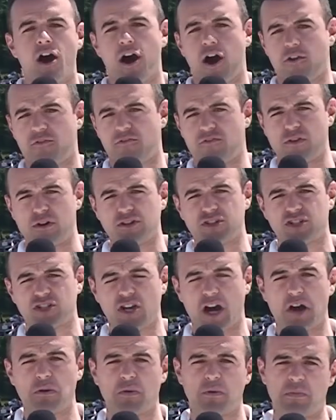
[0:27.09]
Our first
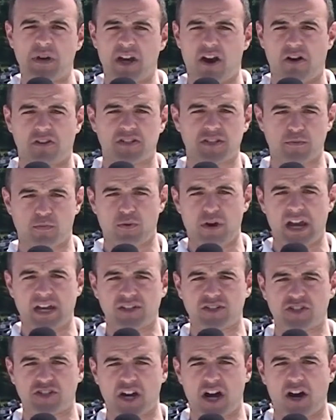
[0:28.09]
show will be our spring
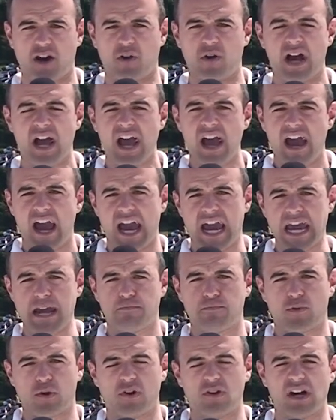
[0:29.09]
show,
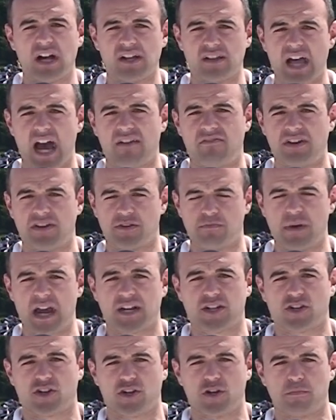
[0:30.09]
April 11th. Make
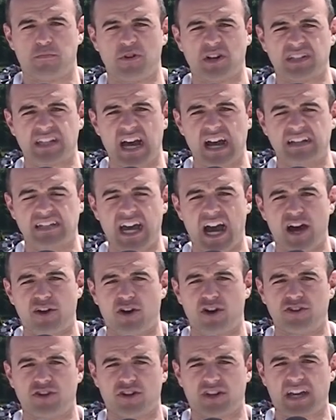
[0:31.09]
sure you put that down
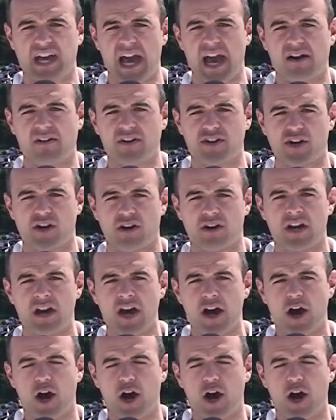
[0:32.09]
on your calendar.